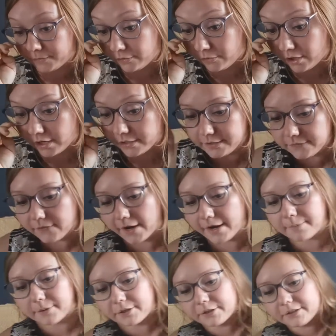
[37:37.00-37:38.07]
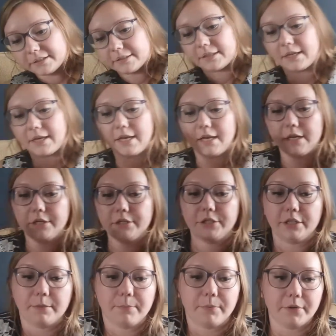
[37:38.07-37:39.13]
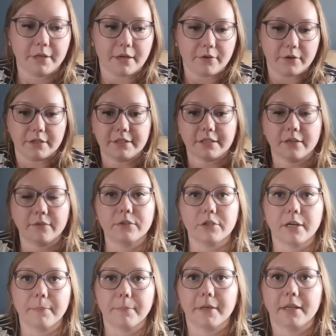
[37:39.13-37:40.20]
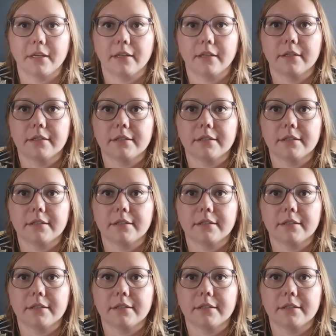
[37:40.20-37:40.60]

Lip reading: Crux Fibers. She put out a self-striping